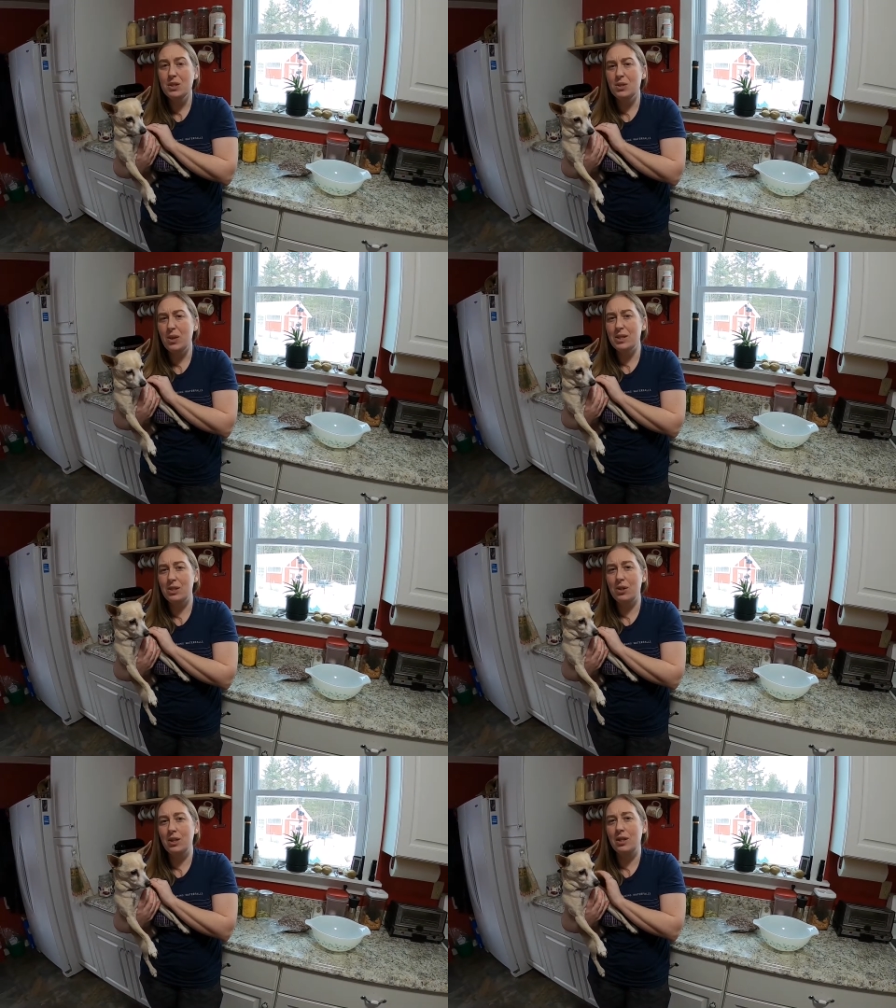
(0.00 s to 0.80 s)
So I
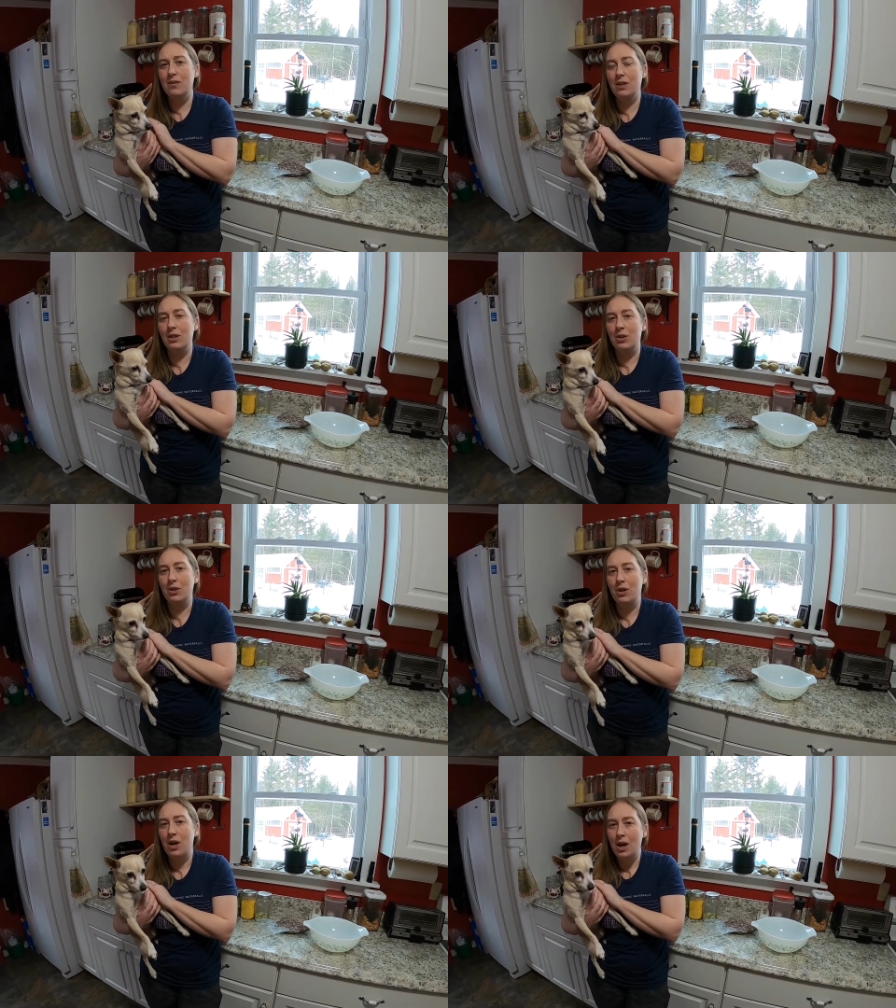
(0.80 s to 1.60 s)
started giving
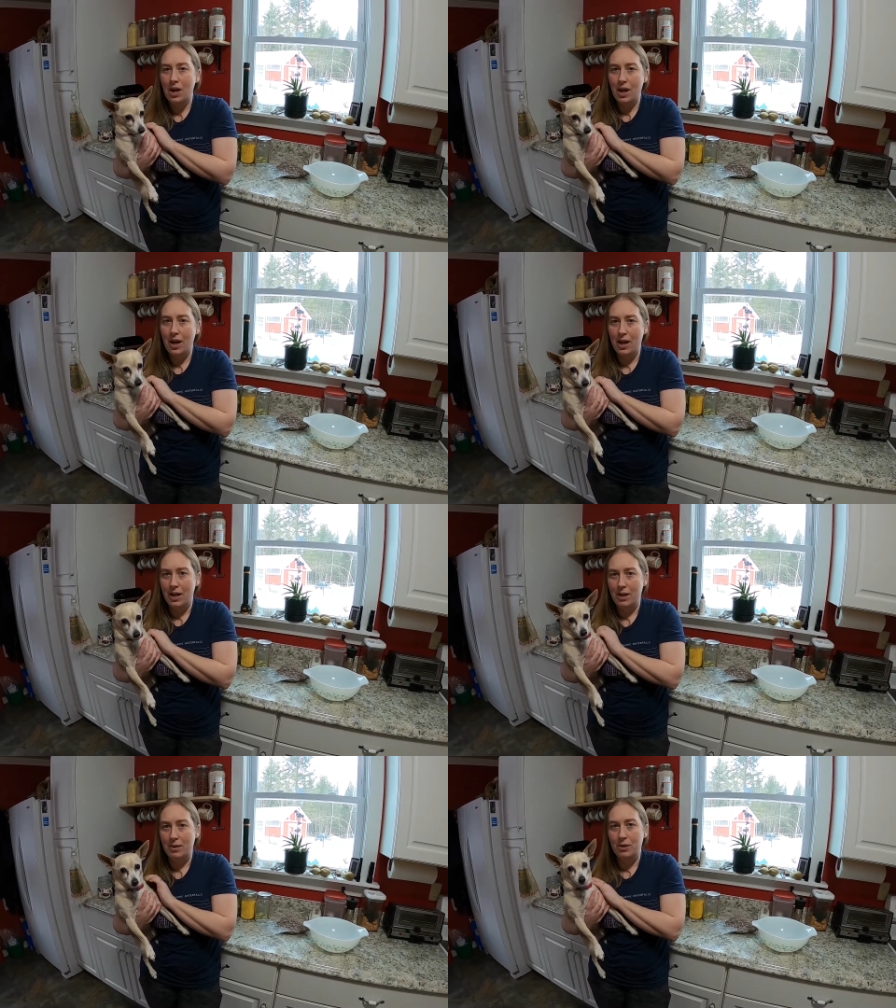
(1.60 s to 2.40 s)
her
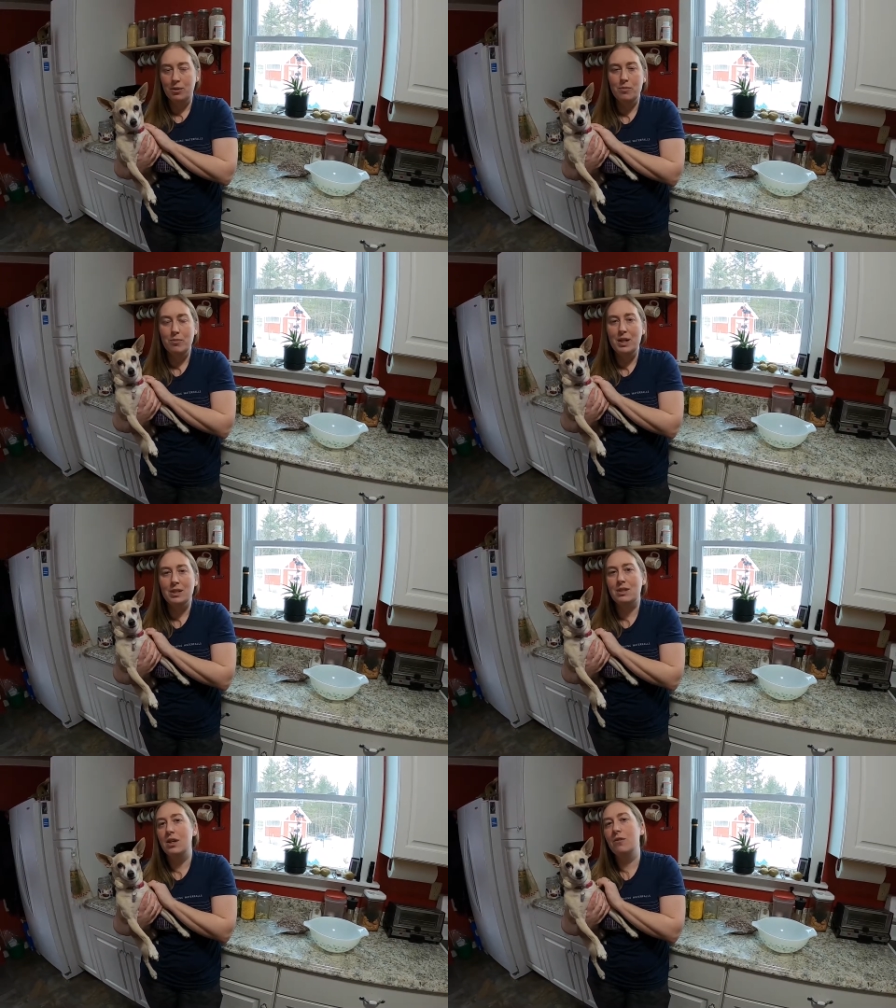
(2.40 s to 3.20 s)
a
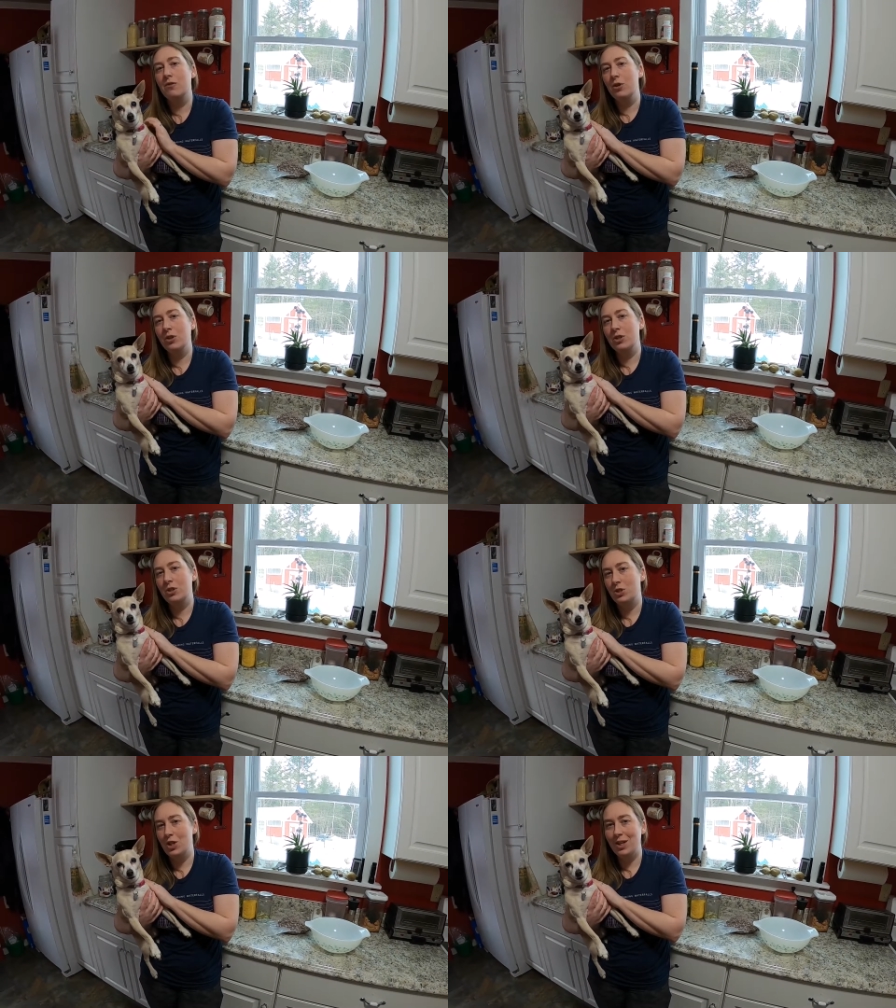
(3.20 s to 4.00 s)
mix of
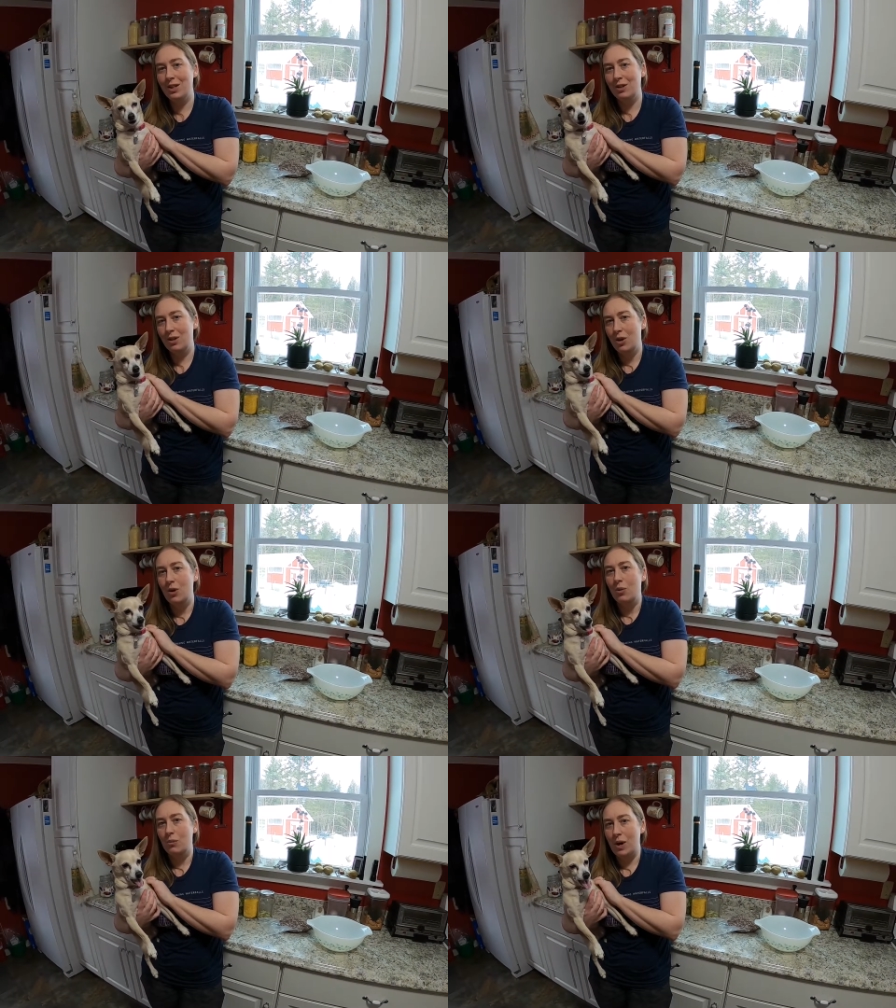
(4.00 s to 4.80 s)
cooked chicken,
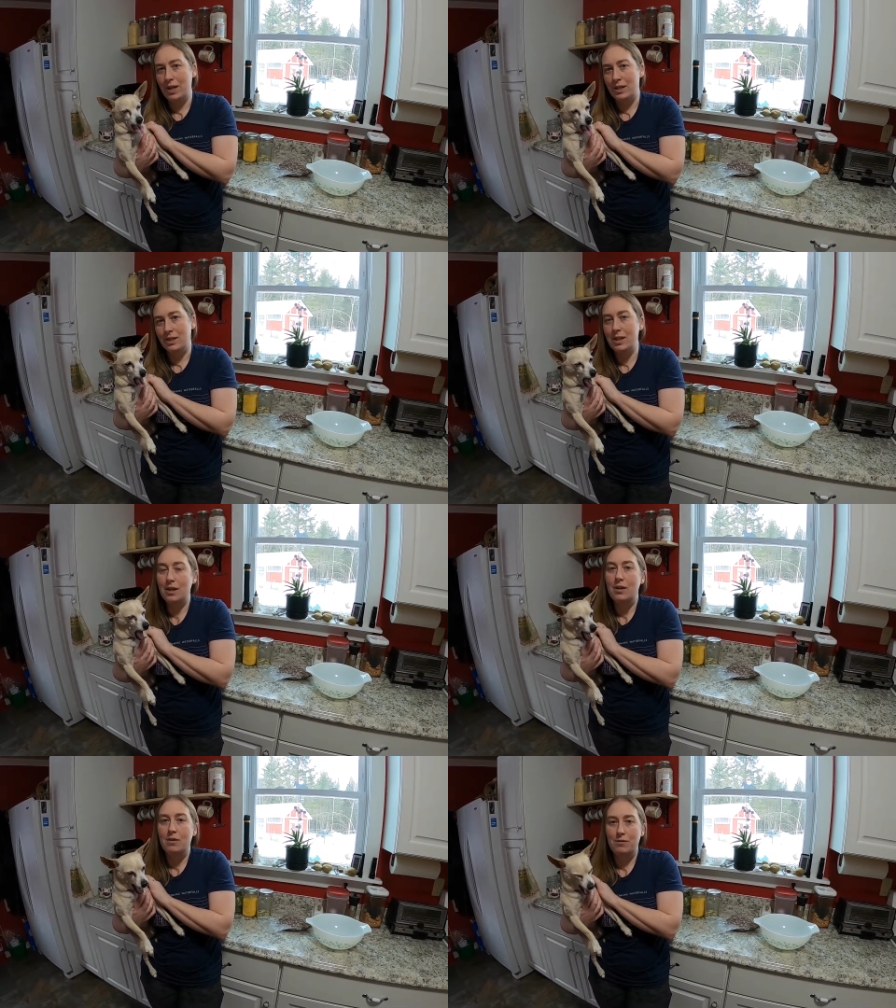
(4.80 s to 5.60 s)
rice,
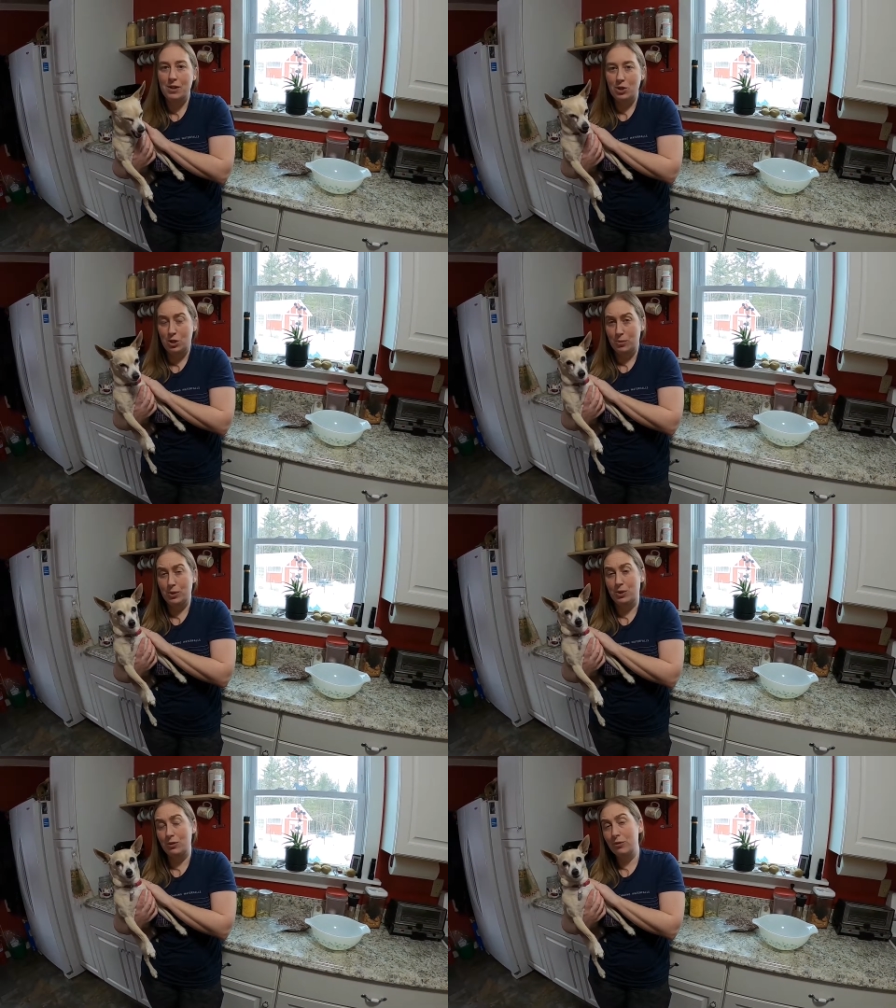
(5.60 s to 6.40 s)

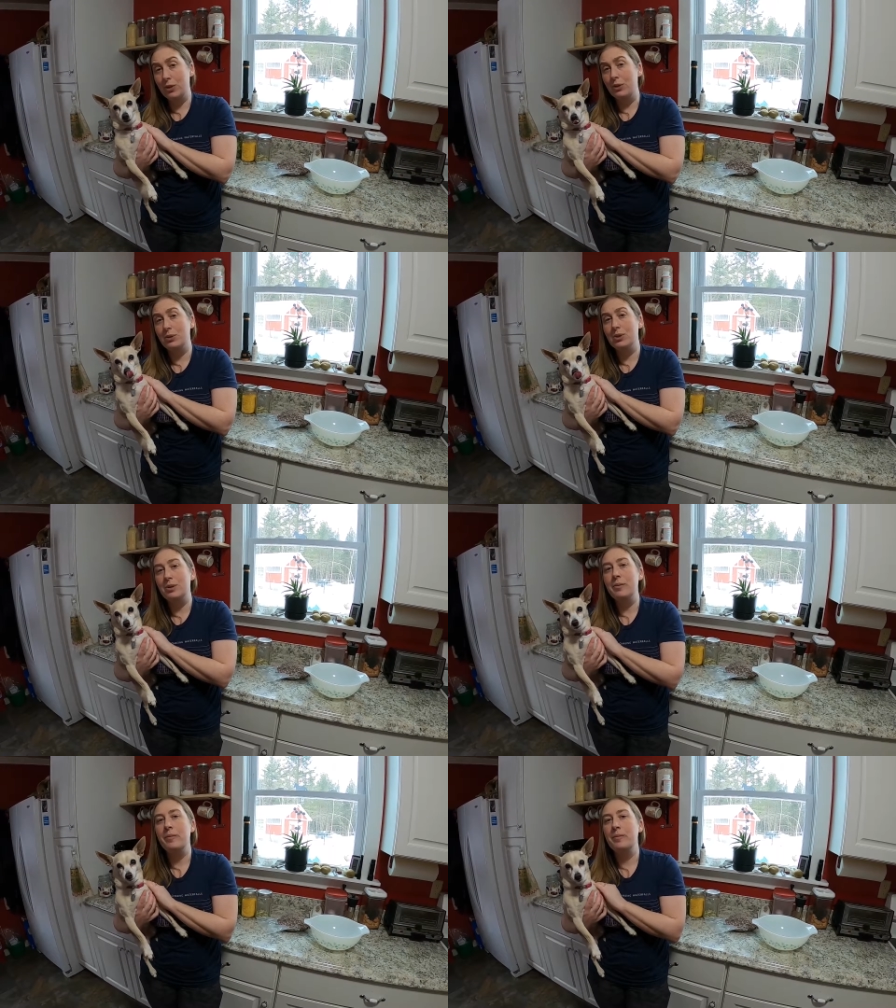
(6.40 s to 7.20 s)
vegetables, and fruits.